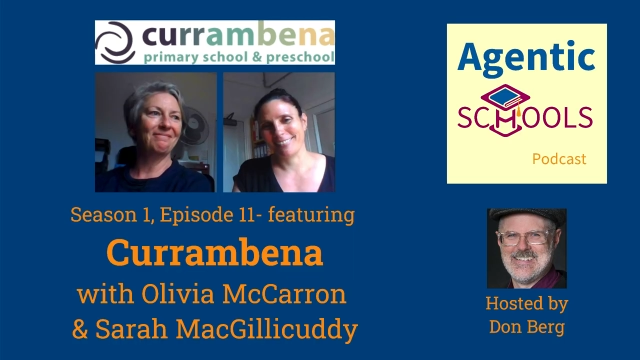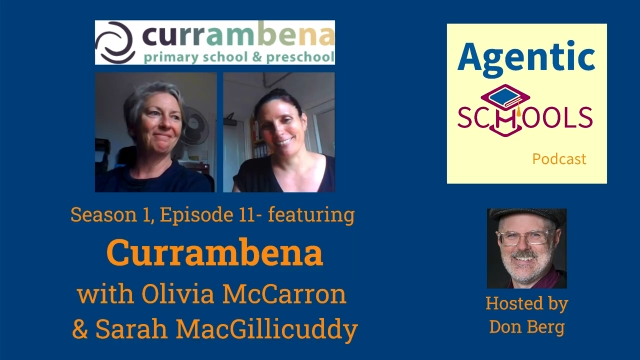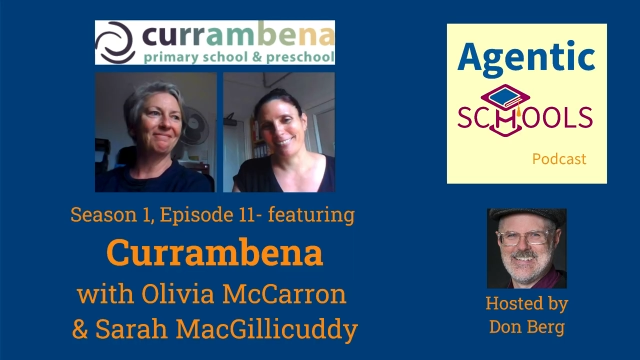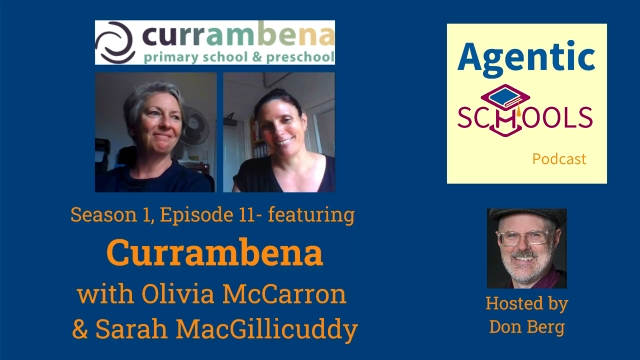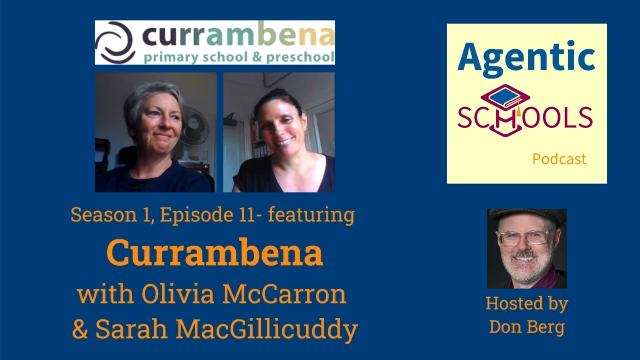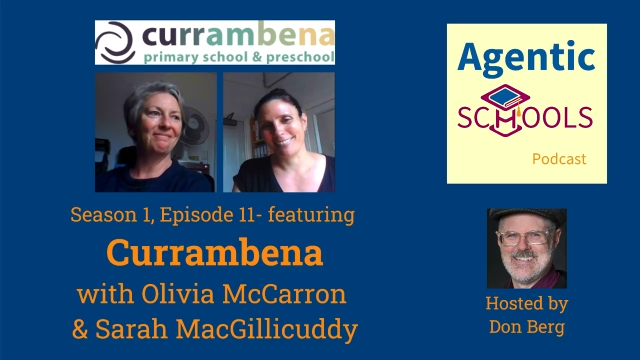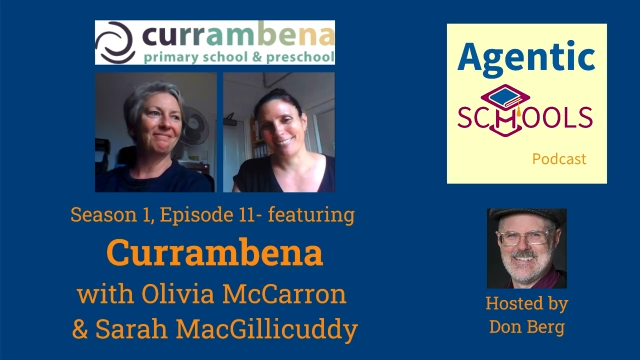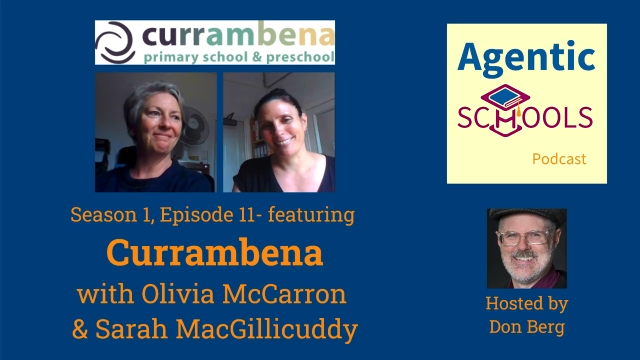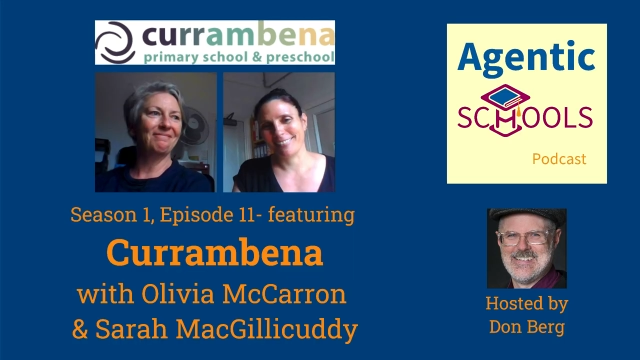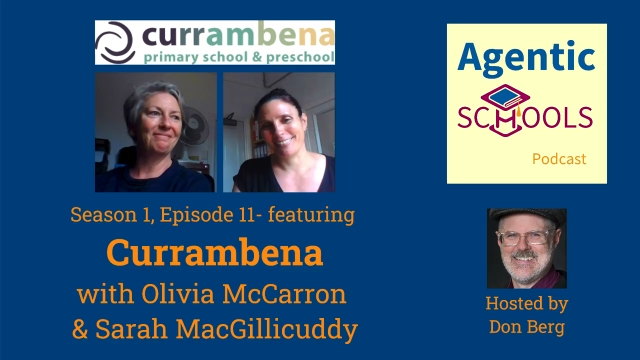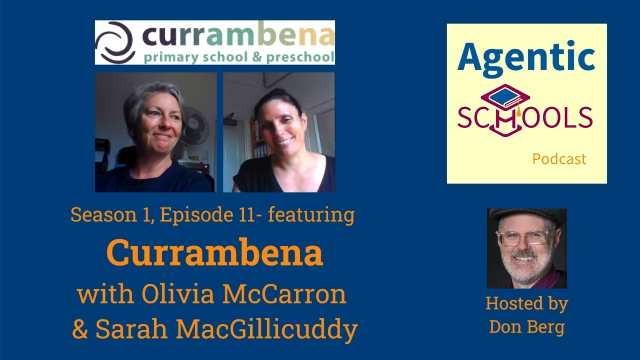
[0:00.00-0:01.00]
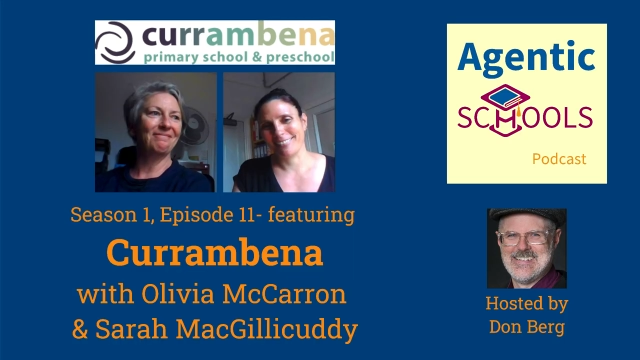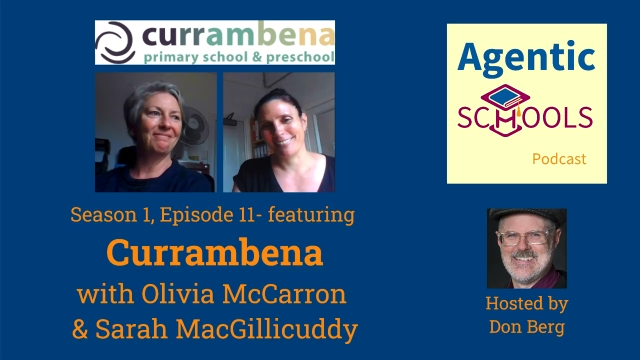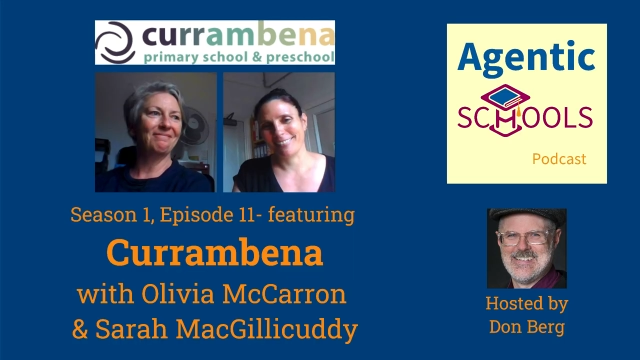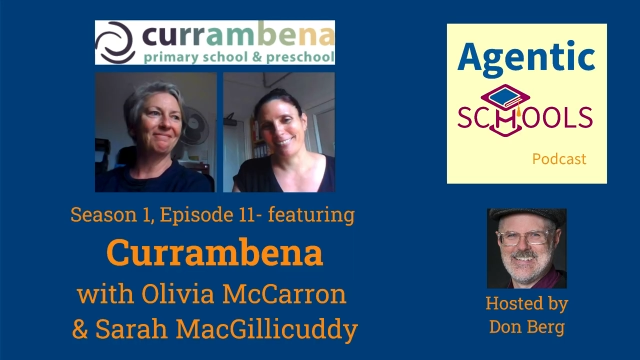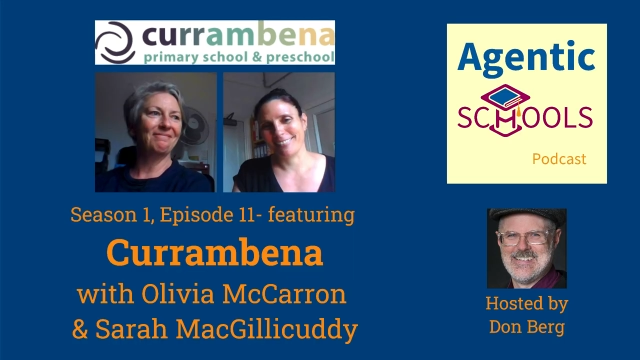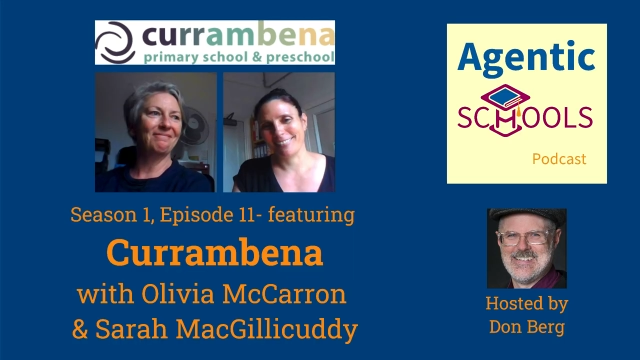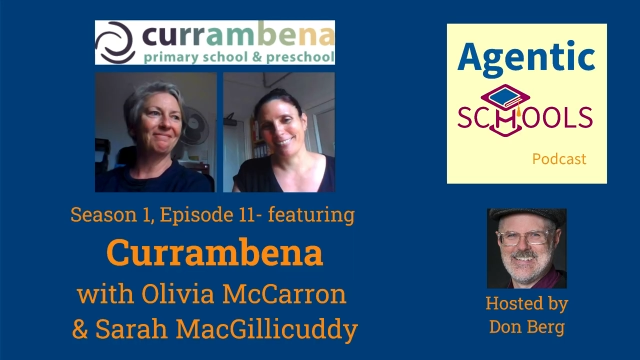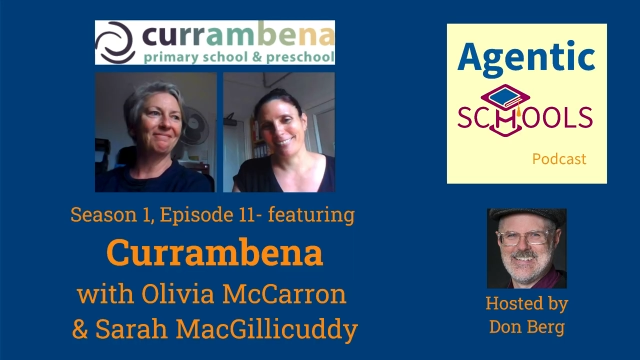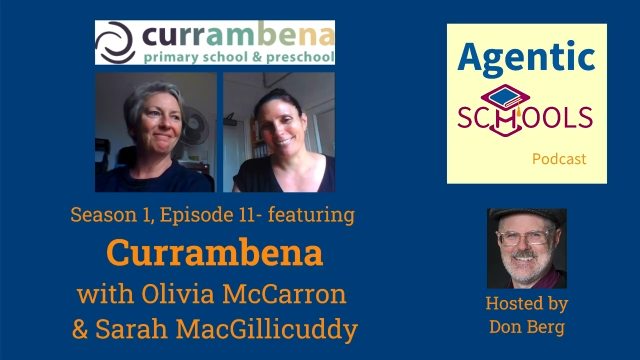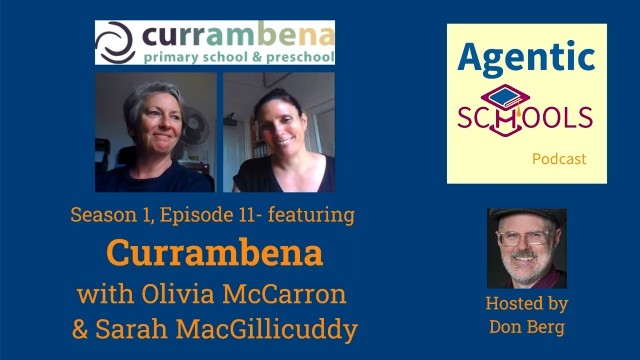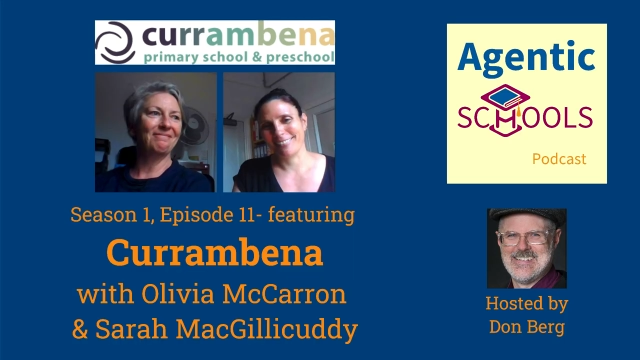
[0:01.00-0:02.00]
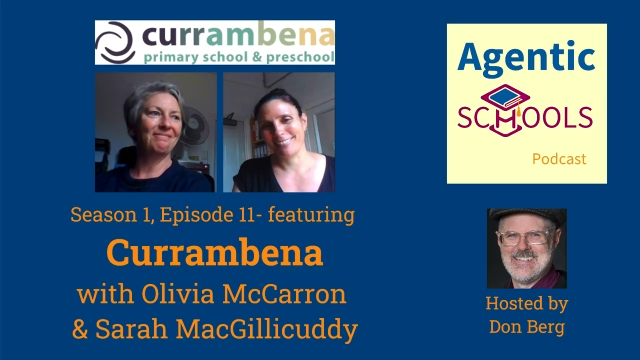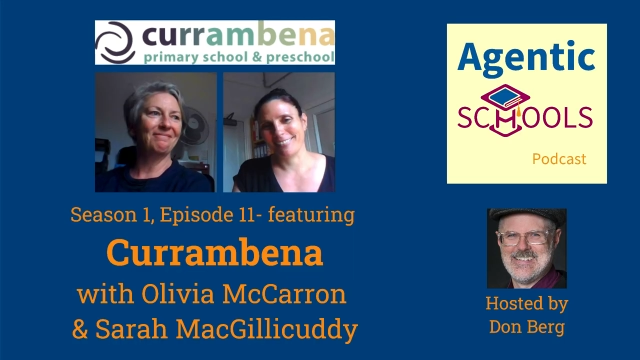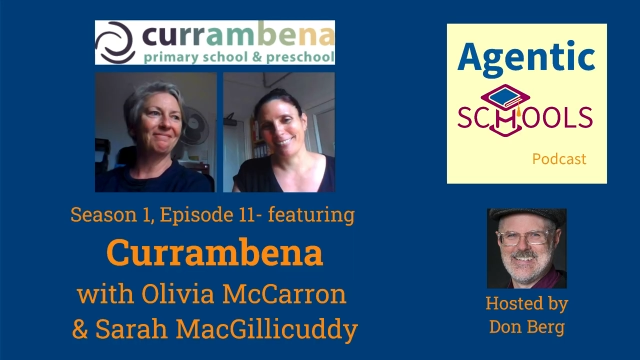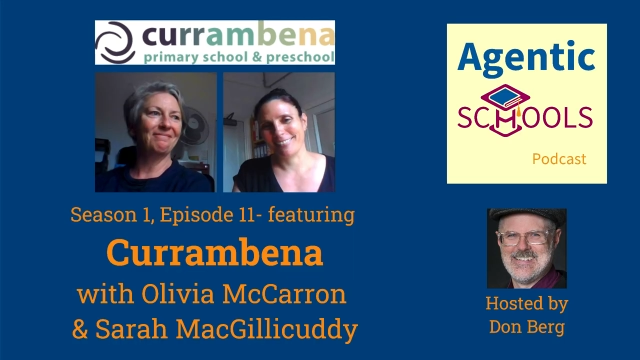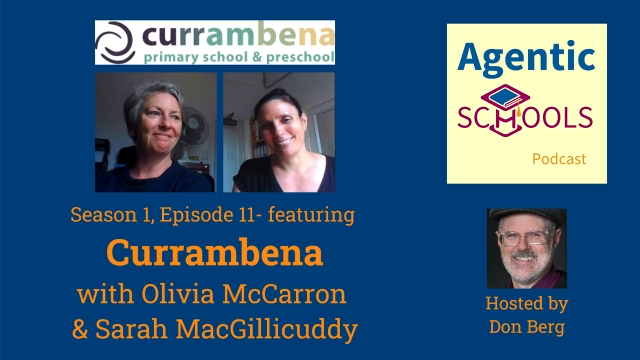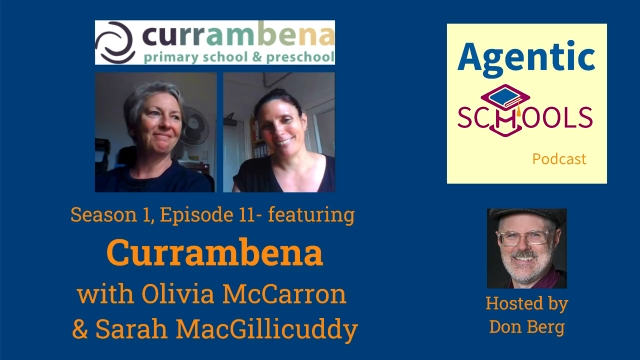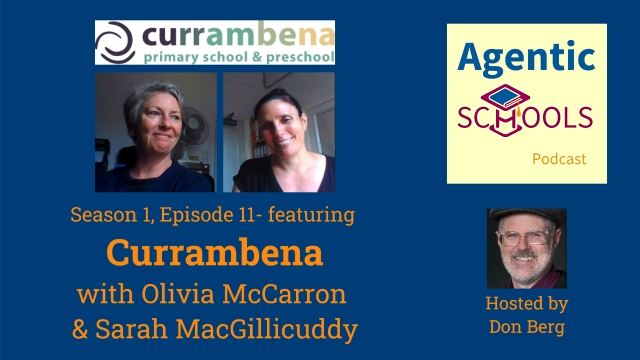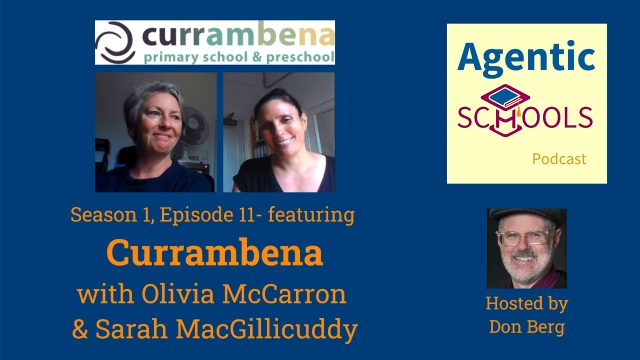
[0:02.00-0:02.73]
[no speech]